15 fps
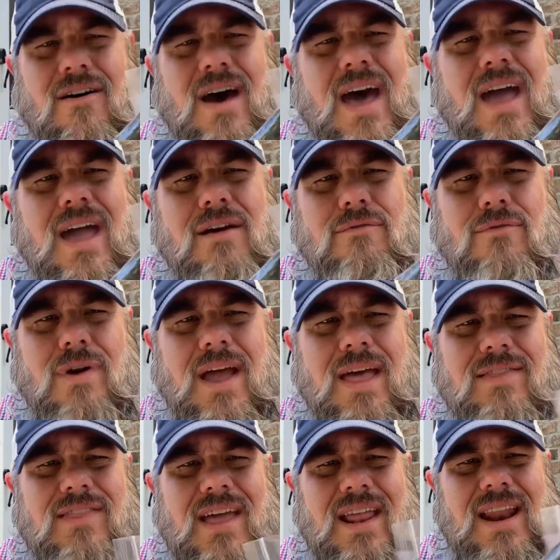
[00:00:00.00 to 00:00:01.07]
I have
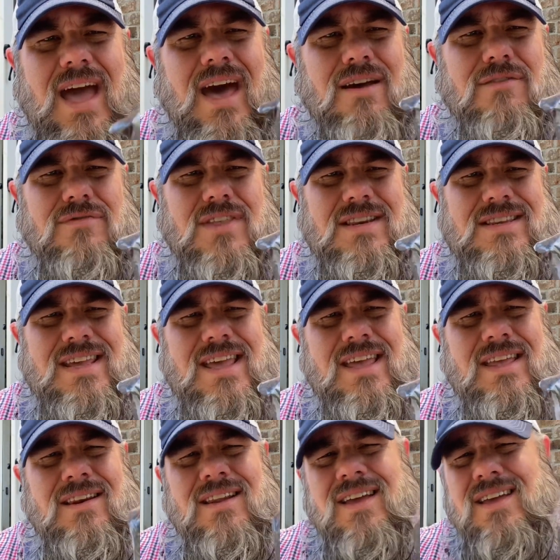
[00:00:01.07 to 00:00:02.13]
read that out of the
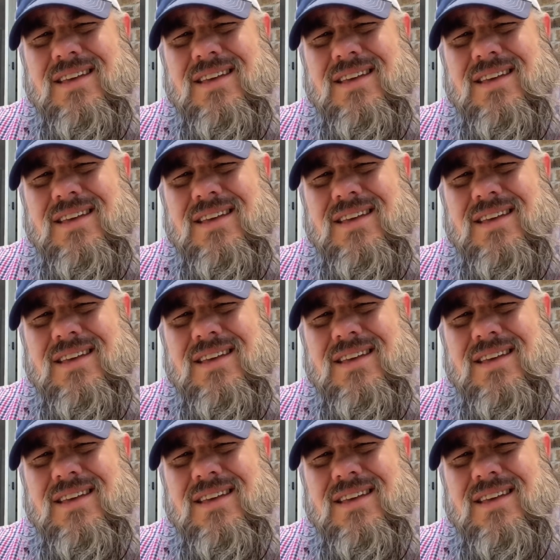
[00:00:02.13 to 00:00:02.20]
10,